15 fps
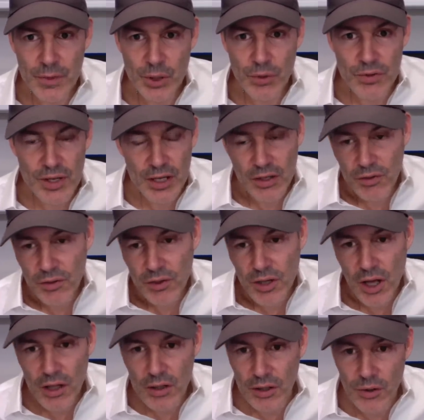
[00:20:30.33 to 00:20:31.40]
was that due to
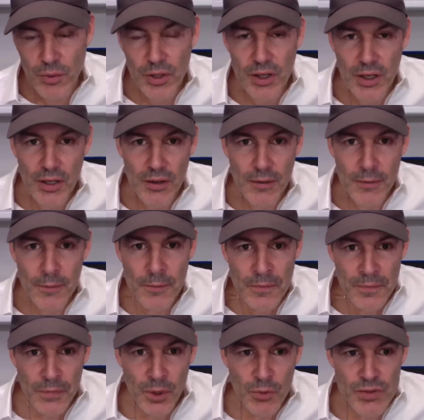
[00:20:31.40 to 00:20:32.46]
dollar liquidity?
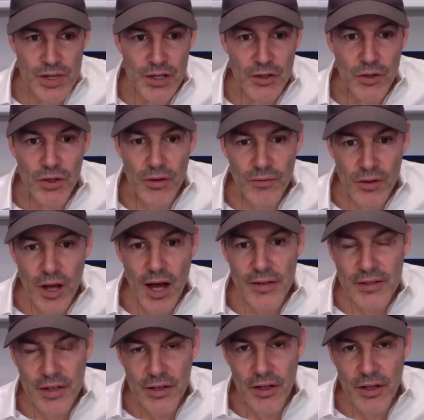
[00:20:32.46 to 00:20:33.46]
What does that do to the velocity of